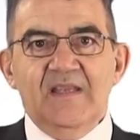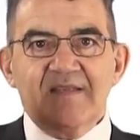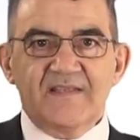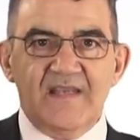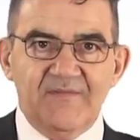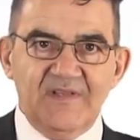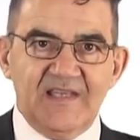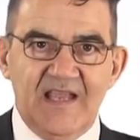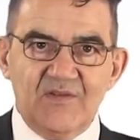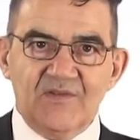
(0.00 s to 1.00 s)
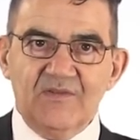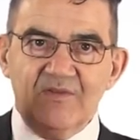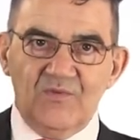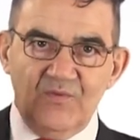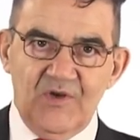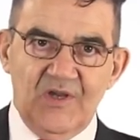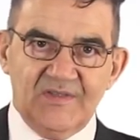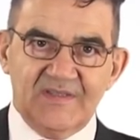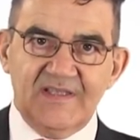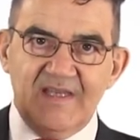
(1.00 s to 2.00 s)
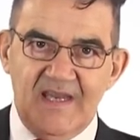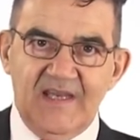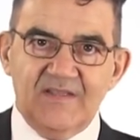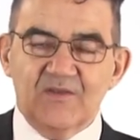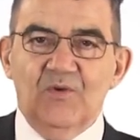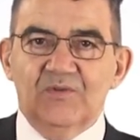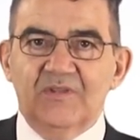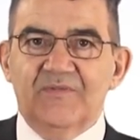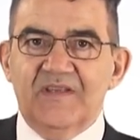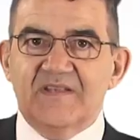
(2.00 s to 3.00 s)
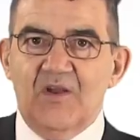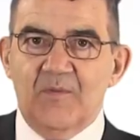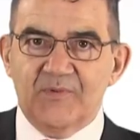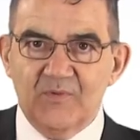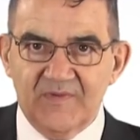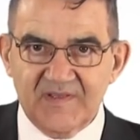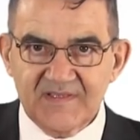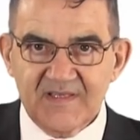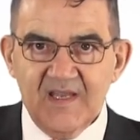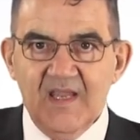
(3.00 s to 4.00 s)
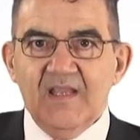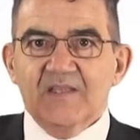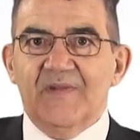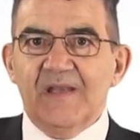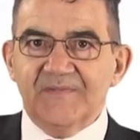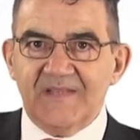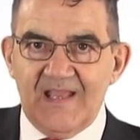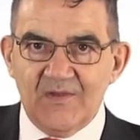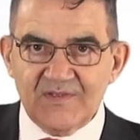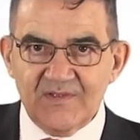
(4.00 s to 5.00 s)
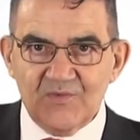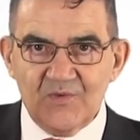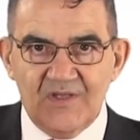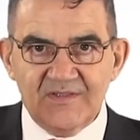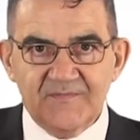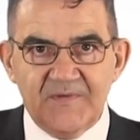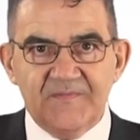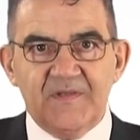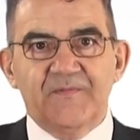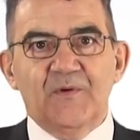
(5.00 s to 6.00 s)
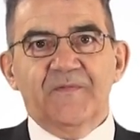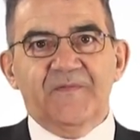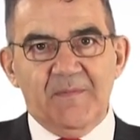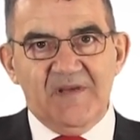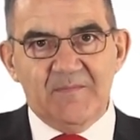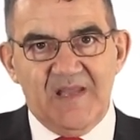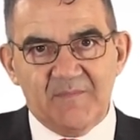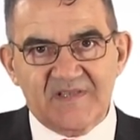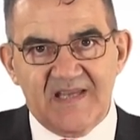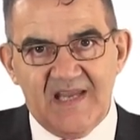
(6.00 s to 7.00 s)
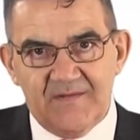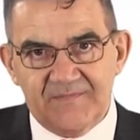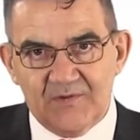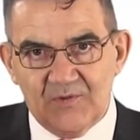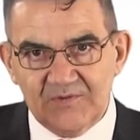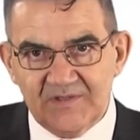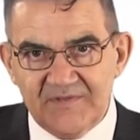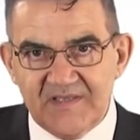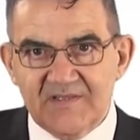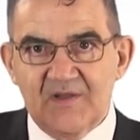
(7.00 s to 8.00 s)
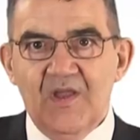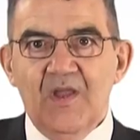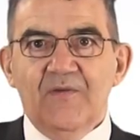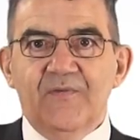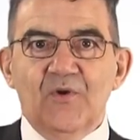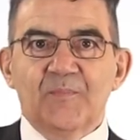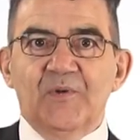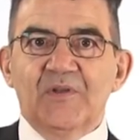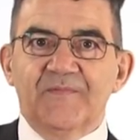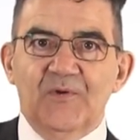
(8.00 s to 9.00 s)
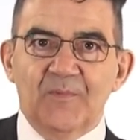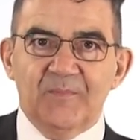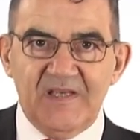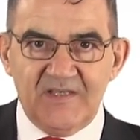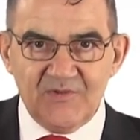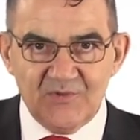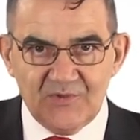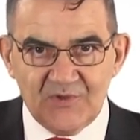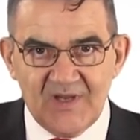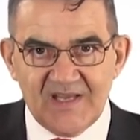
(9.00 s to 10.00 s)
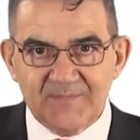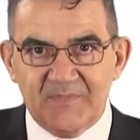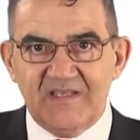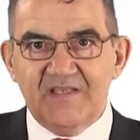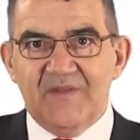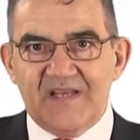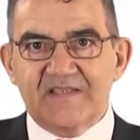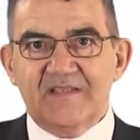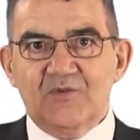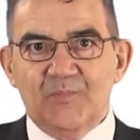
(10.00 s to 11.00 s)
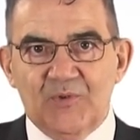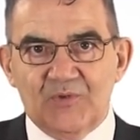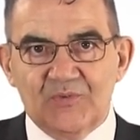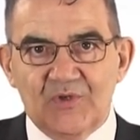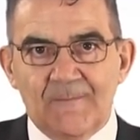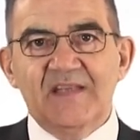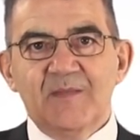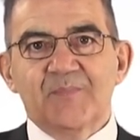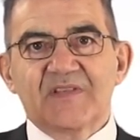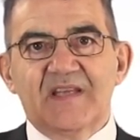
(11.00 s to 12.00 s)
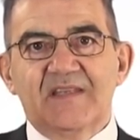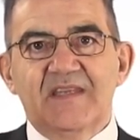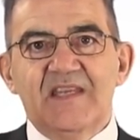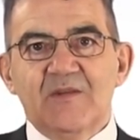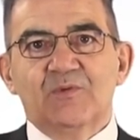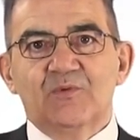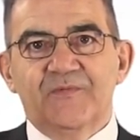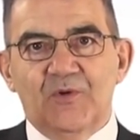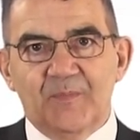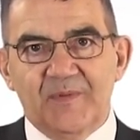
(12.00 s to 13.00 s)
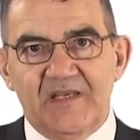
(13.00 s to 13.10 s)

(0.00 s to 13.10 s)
7,208 Golden Visa approvals. 12,254 family members have the Golden Visa. 4.4 billion euro has been invested into Portugal. 90% equal to 4